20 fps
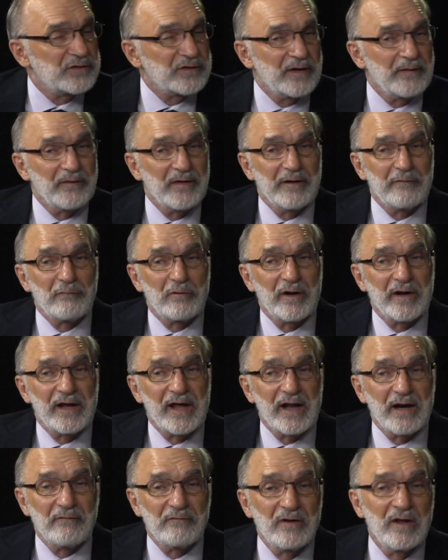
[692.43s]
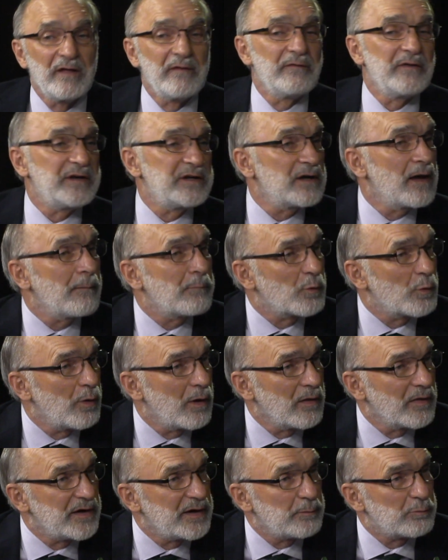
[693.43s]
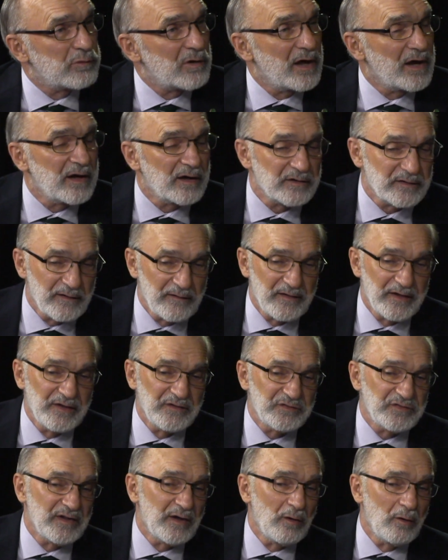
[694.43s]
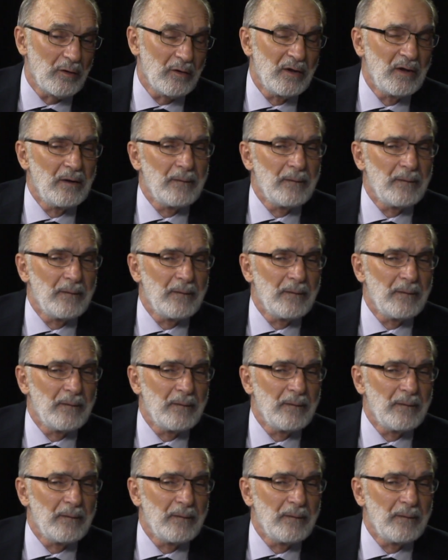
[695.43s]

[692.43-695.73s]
and they run out of the top quality product, and they sell